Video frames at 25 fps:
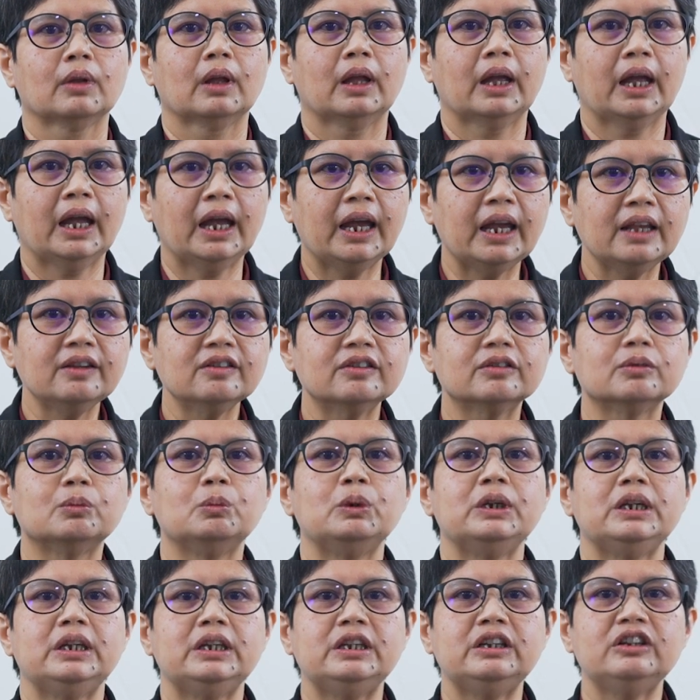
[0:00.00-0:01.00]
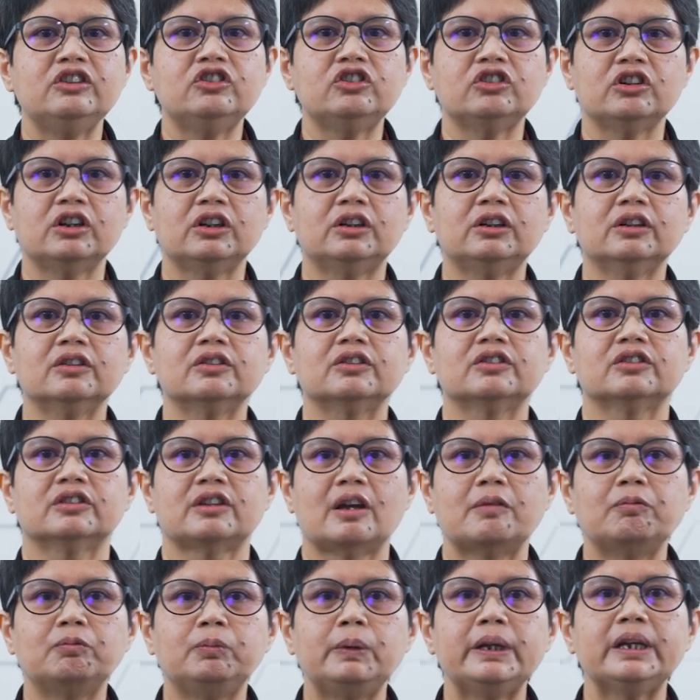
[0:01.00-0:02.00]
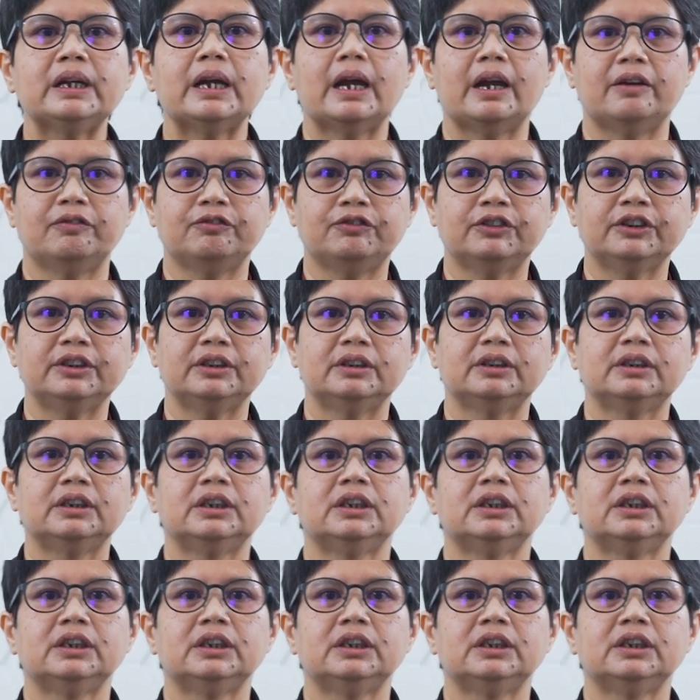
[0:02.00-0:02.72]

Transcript: Hence, we initiated sampling effort